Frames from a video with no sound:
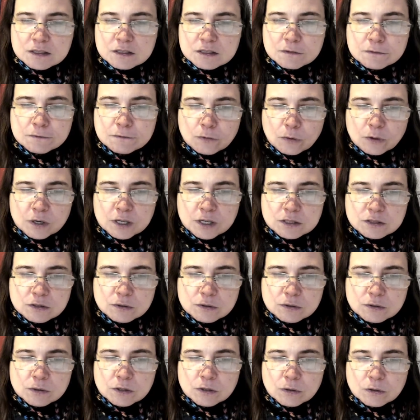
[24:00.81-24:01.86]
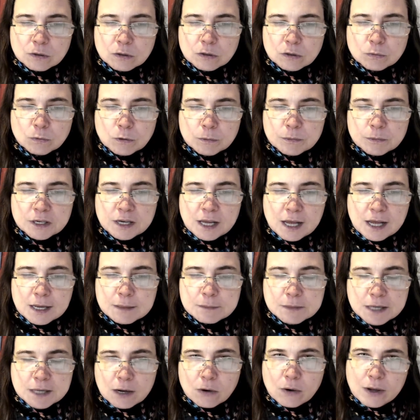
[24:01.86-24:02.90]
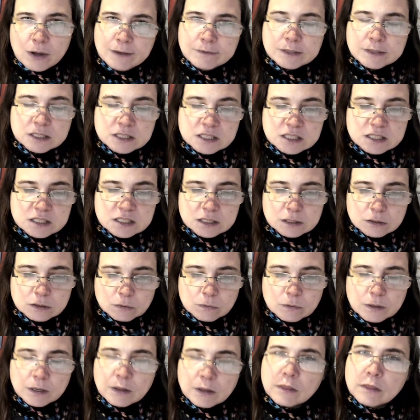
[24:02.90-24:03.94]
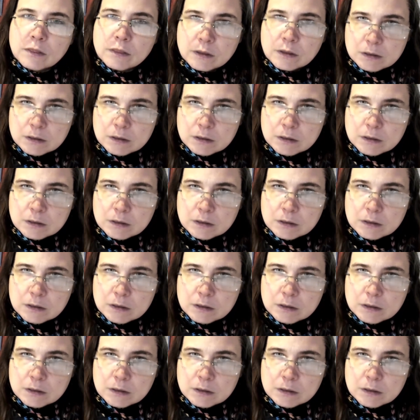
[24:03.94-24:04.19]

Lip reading: a 42-year-old woman I'm now having to deal with.